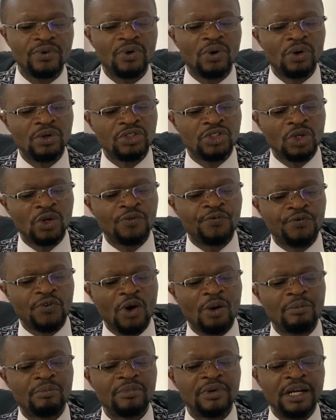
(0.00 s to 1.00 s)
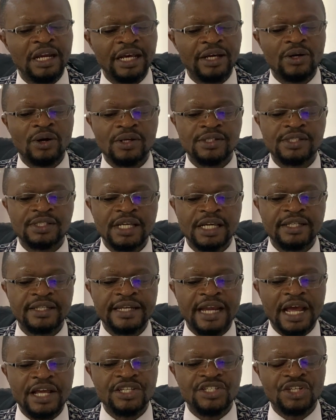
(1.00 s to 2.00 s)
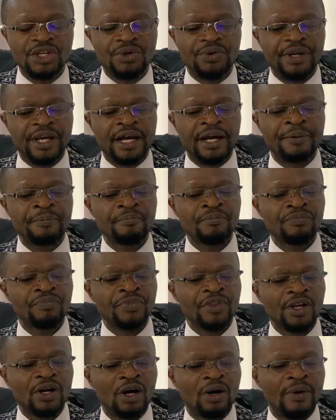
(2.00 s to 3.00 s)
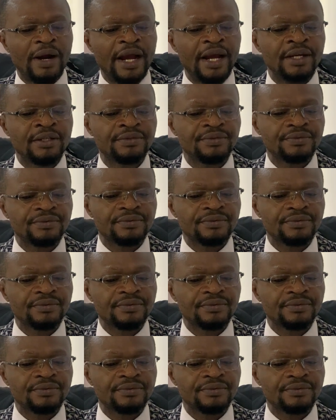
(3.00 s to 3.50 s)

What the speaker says: Ojo from Lagos State, Nigeria. All right.